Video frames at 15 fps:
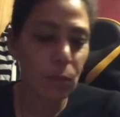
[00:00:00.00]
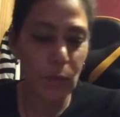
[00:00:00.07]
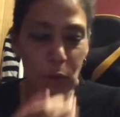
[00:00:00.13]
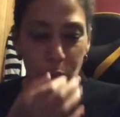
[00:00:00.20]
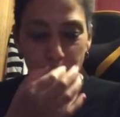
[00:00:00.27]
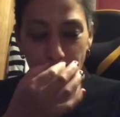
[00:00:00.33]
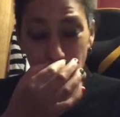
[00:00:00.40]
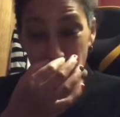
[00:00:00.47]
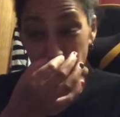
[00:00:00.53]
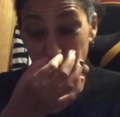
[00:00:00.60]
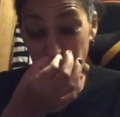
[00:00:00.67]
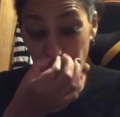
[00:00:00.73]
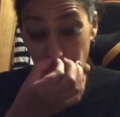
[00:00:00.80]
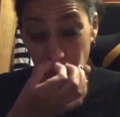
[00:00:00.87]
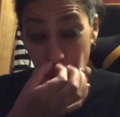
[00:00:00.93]

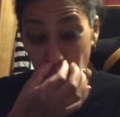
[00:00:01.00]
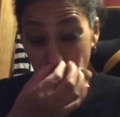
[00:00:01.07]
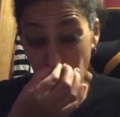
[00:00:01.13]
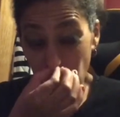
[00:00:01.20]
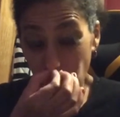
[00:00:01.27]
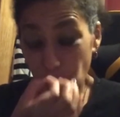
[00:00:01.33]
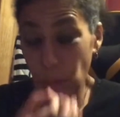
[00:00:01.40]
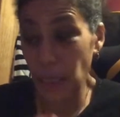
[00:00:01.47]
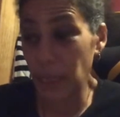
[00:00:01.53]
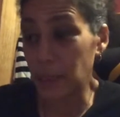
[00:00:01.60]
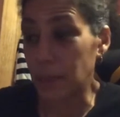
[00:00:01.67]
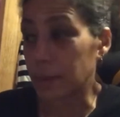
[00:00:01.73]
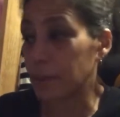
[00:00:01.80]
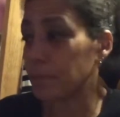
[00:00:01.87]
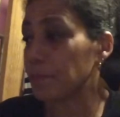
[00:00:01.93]
precious thing you have
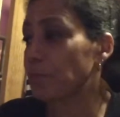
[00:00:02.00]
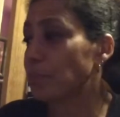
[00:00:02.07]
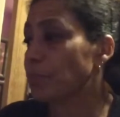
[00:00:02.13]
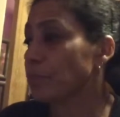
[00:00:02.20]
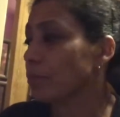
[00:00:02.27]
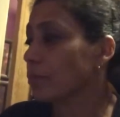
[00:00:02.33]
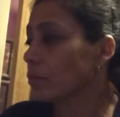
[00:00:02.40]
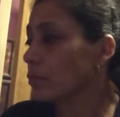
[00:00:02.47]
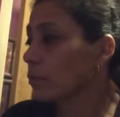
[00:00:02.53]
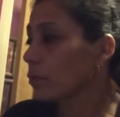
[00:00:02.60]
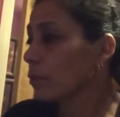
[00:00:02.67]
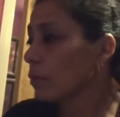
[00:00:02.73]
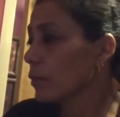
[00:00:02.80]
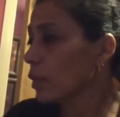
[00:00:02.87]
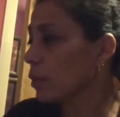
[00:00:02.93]
made?
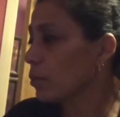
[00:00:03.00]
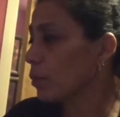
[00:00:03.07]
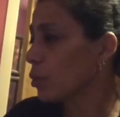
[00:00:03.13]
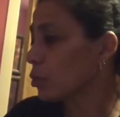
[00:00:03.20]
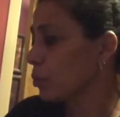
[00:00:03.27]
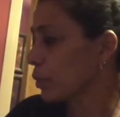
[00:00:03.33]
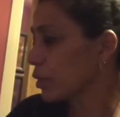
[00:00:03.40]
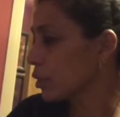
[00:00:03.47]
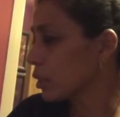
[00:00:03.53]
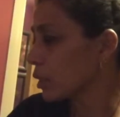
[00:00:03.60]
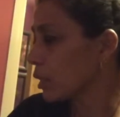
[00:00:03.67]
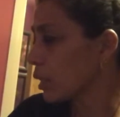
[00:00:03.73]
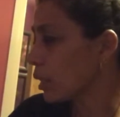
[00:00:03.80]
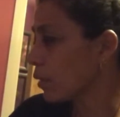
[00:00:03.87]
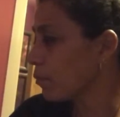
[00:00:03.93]
Most precious
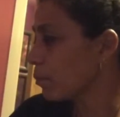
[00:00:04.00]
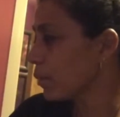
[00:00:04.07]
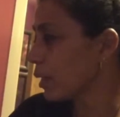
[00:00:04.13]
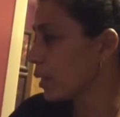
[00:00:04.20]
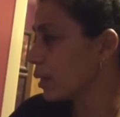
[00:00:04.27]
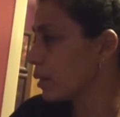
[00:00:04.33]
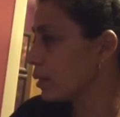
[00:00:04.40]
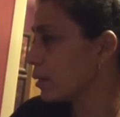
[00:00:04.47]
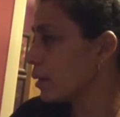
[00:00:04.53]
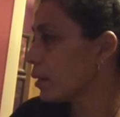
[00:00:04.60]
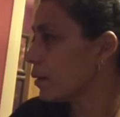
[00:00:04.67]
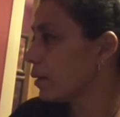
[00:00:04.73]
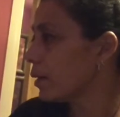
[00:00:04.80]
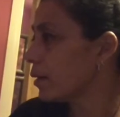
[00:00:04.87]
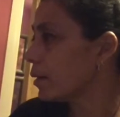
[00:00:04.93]
thing I've made,
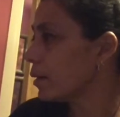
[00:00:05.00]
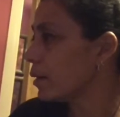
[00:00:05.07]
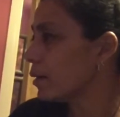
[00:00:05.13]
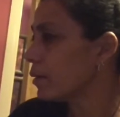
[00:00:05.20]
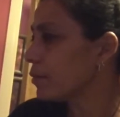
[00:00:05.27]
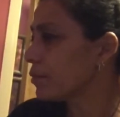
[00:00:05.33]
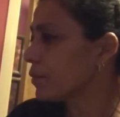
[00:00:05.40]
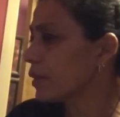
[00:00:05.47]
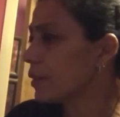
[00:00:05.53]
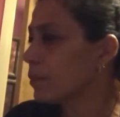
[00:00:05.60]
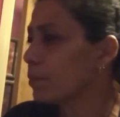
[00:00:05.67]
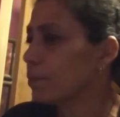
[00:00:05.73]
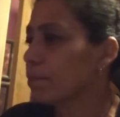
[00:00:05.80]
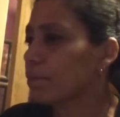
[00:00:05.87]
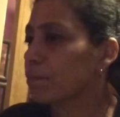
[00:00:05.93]
I have
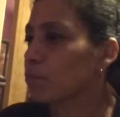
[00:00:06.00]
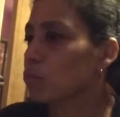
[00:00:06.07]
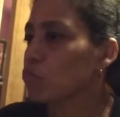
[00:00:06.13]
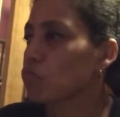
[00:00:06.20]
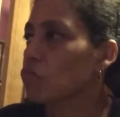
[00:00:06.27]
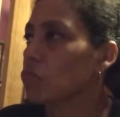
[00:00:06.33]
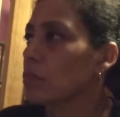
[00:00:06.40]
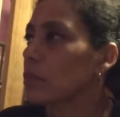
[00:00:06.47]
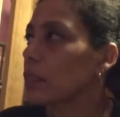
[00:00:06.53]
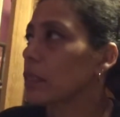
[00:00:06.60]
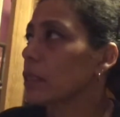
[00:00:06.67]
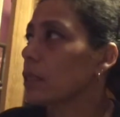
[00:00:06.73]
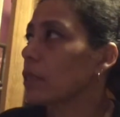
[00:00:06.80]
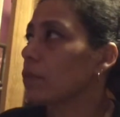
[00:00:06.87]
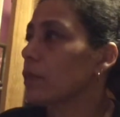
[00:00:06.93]
can't
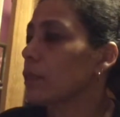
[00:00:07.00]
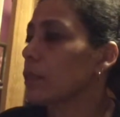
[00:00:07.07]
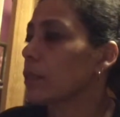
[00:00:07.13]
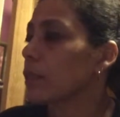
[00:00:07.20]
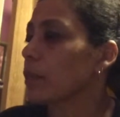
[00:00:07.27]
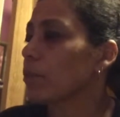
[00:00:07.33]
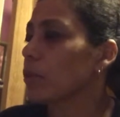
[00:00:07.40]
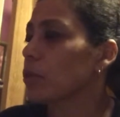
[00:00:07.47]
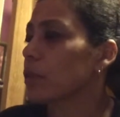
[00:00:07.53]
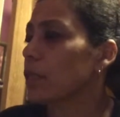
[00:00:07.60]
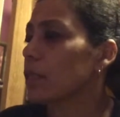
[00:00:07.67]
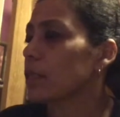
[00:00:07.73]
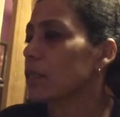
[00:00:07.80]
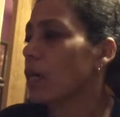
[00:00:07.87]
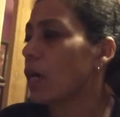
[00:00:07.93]
really say. Mostly
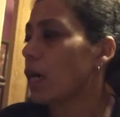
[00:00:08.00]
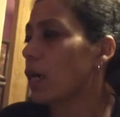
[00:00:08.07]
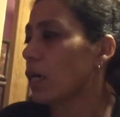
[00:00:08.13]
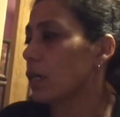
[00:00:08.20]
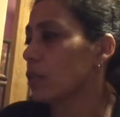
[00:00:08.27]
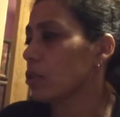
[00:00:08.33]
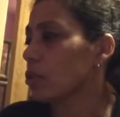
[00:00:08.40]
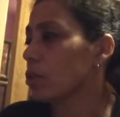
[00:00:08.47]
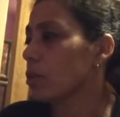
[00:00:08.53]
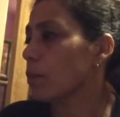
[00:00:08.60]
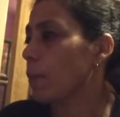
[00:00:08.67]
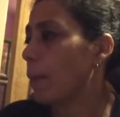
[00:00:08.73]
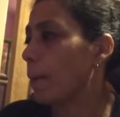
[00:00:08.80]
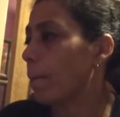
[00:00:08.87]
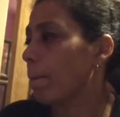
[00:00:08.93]
it's cards.
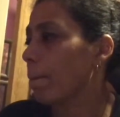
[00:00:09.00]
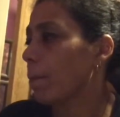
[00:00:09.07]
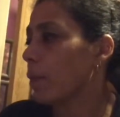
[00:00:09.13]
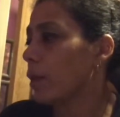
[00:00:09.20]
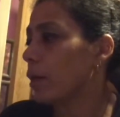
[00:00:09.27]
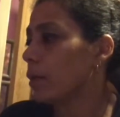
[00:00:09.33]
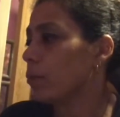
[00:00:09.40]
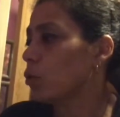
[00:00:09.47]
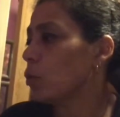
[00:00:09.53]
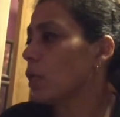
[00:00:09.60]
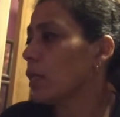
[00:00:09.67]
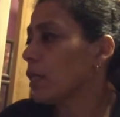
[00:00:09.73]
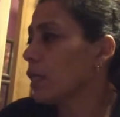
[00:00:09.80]
I'm working